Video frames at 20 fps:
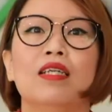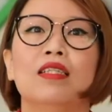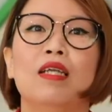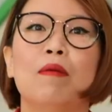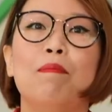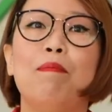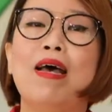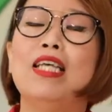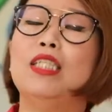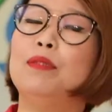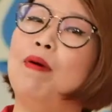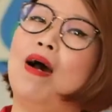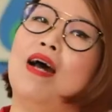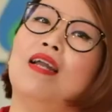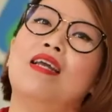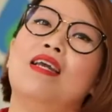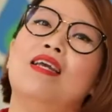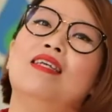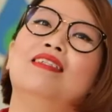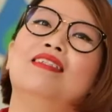The best
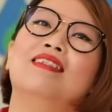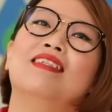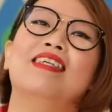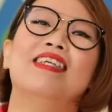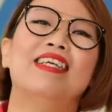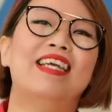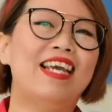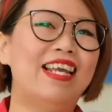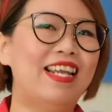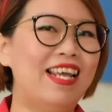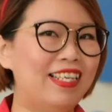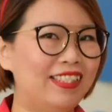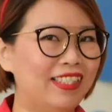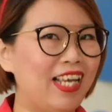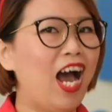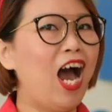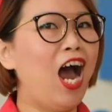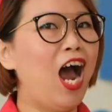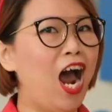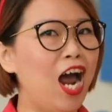part is it is
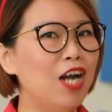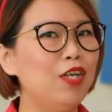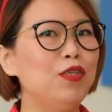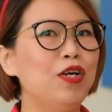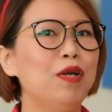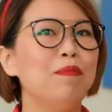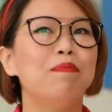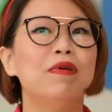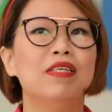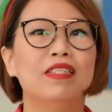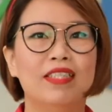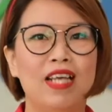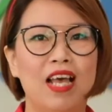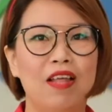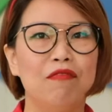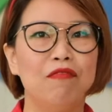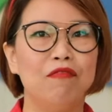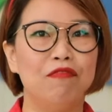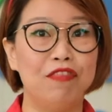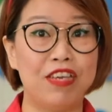
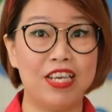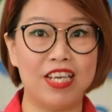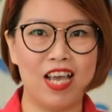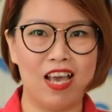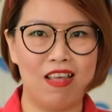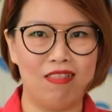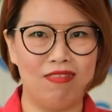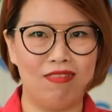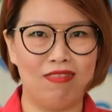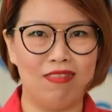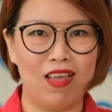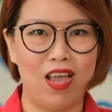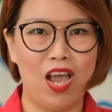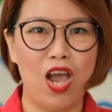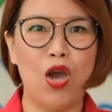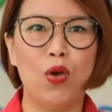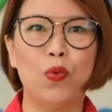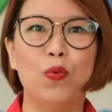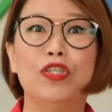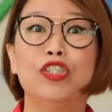100% vegan,
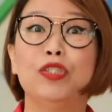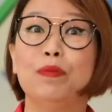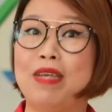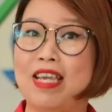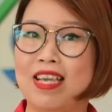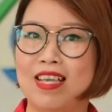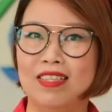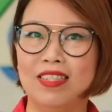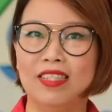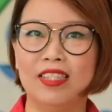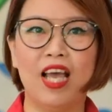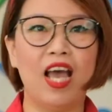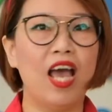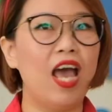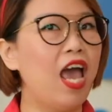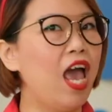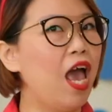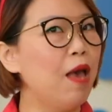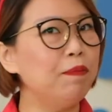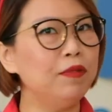which means
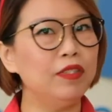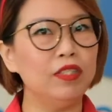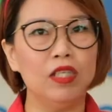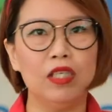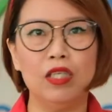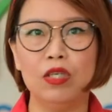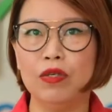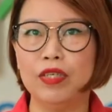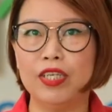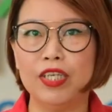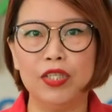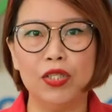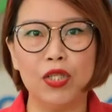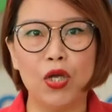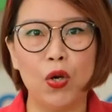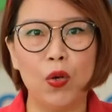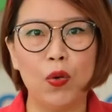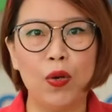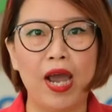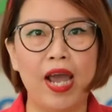absolutely
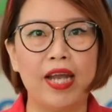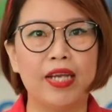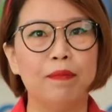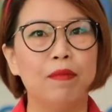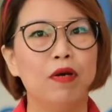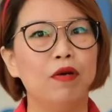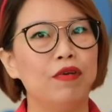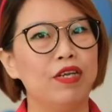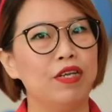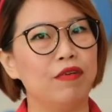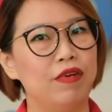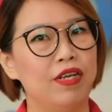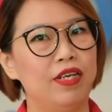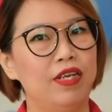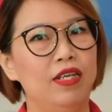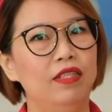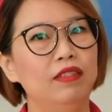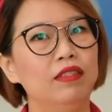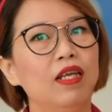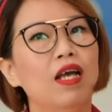no animal
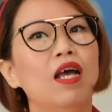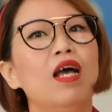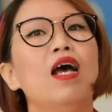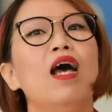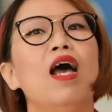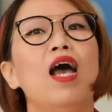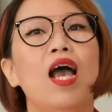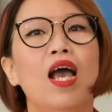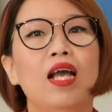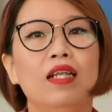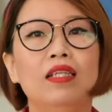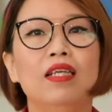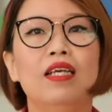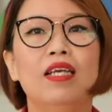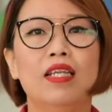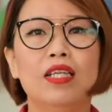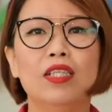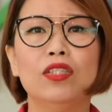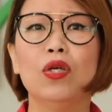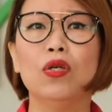ingredients, and
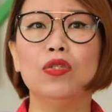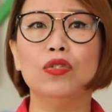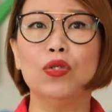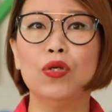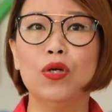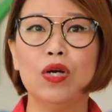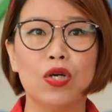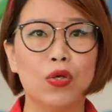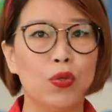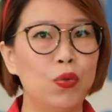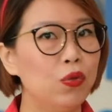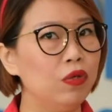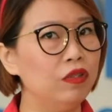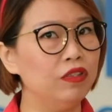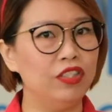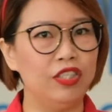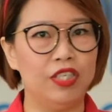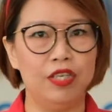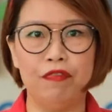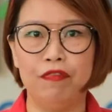it is also a
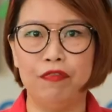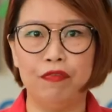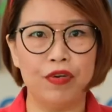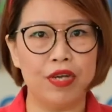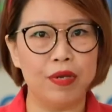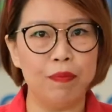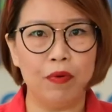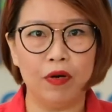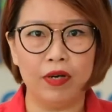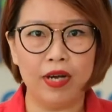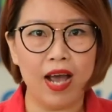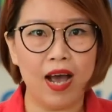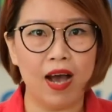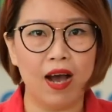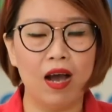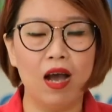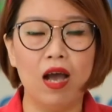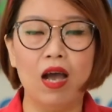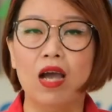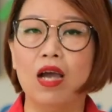cruelty-free
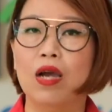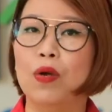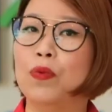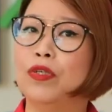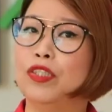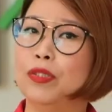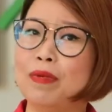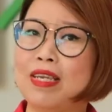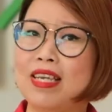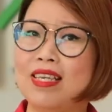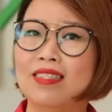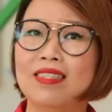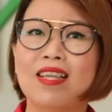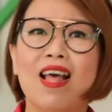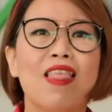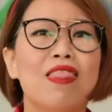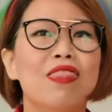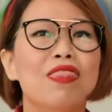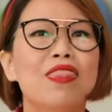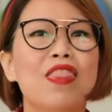product, which means
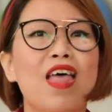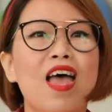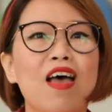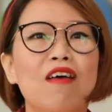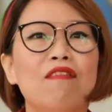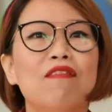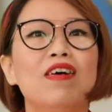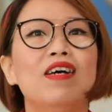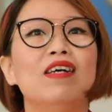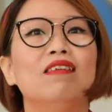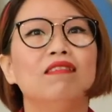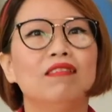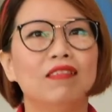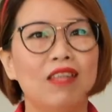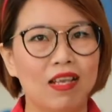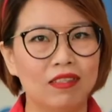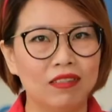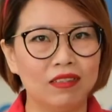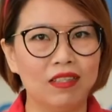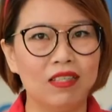never
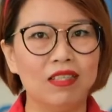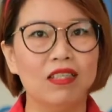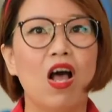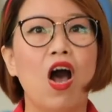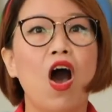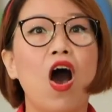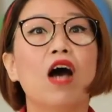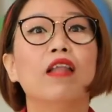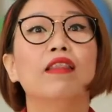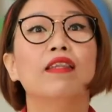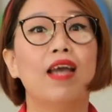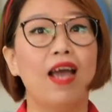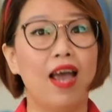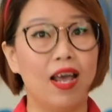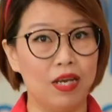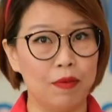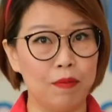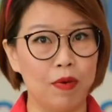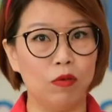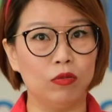tested on
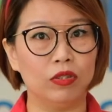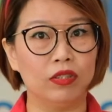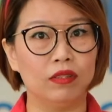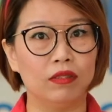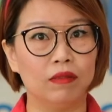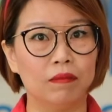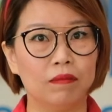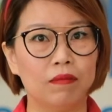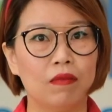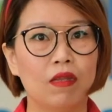animals.